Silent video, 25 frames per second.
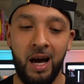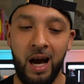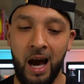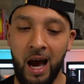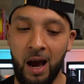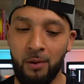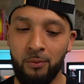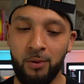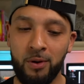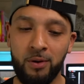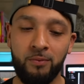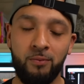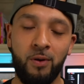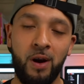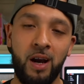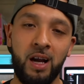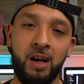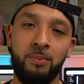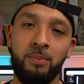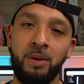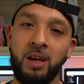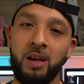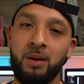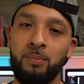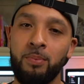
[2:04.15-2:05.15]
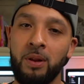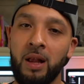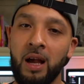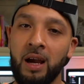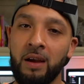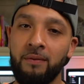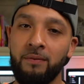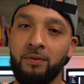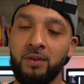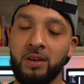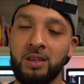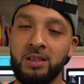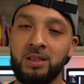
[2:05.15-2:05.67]
I would recommend
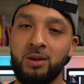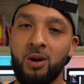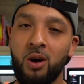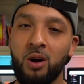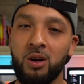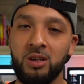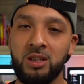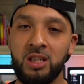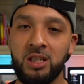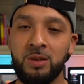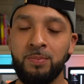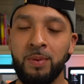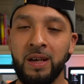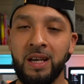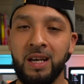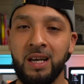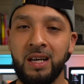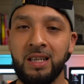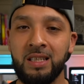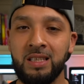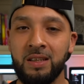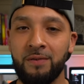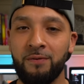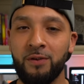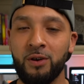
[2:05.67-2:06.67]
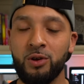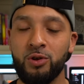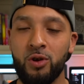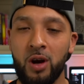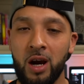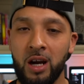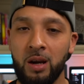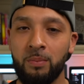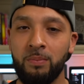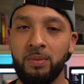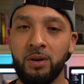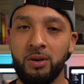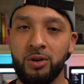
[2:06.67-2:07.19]
applying for this card just because if you're
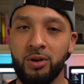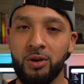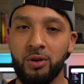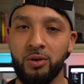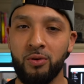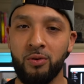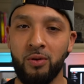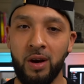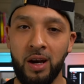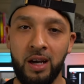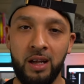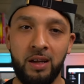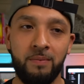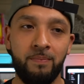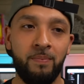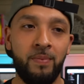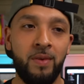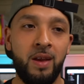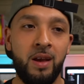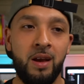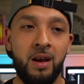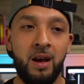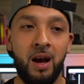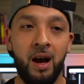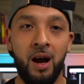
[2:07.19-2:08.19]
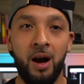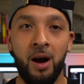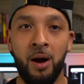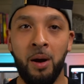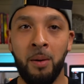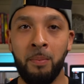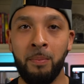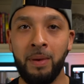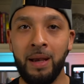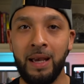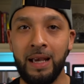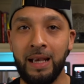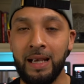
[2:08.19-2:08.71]
trying to build your credit,
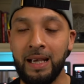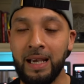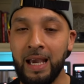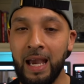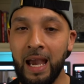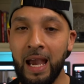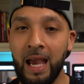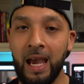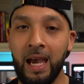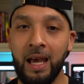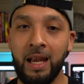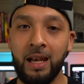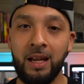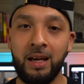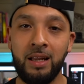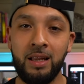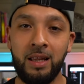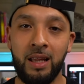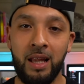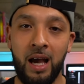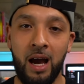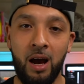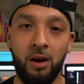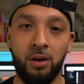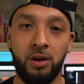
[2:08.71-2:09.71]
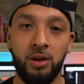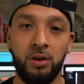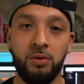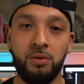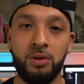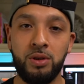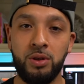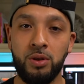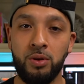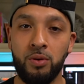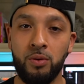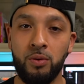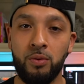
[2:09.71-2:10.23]
um, it can allow you
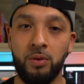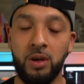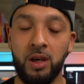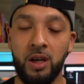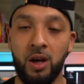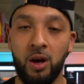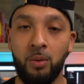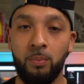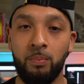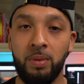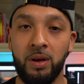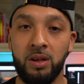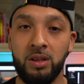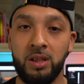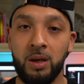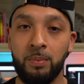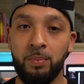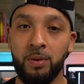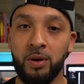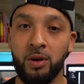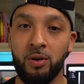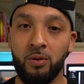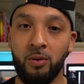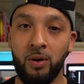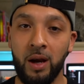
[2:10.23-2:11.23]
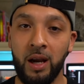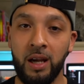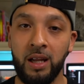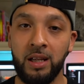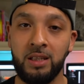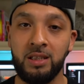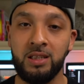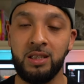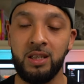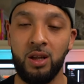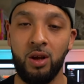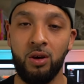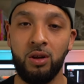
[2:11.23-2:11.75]
to, you know, build up your credit
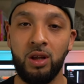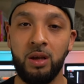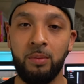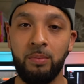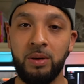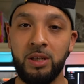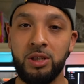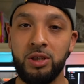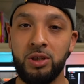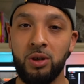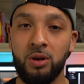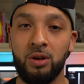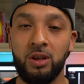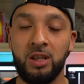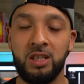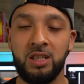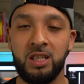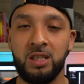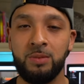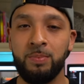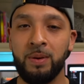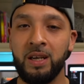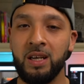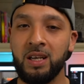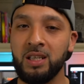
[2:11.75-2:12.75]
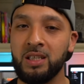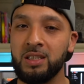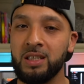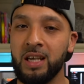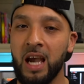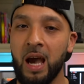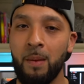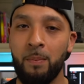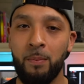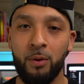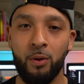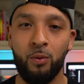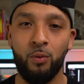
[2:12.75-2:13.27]
slowly but surely just because
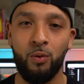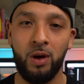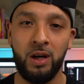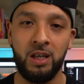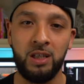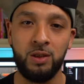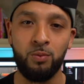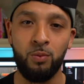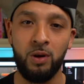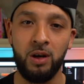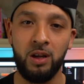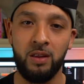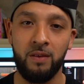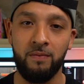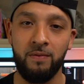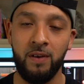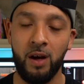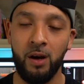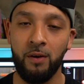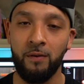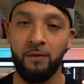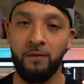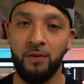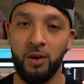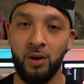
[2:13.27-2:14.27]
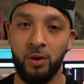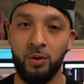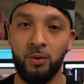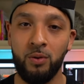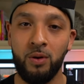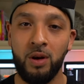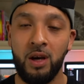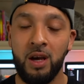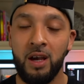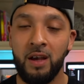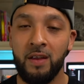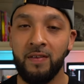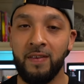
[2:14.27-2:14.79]
Capital One is one of the very few
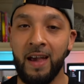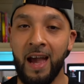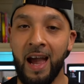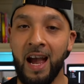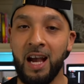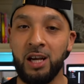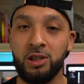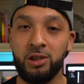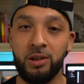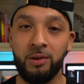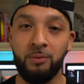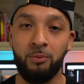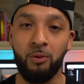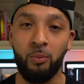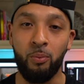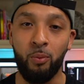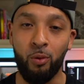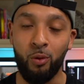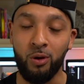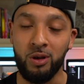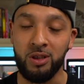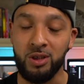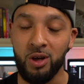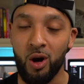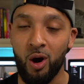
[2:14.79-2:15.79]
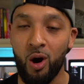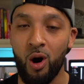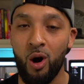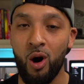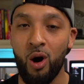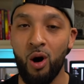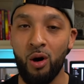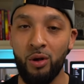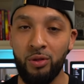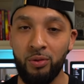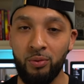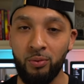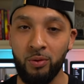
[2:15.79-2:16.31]
that actually report to
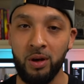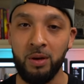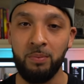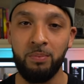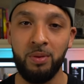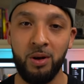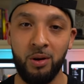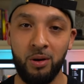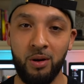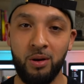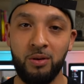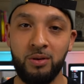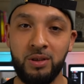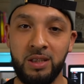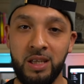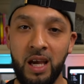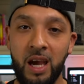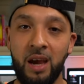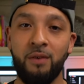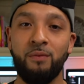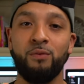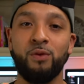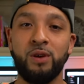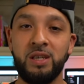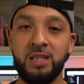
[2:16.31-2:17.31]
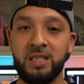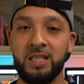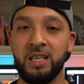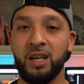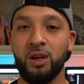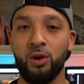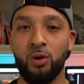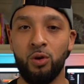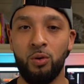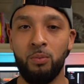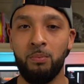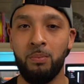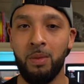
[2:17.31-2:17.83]
all three bureaus every
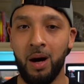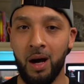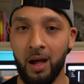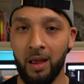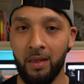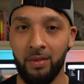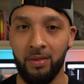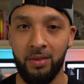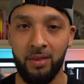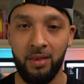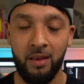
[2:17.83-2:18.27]
single month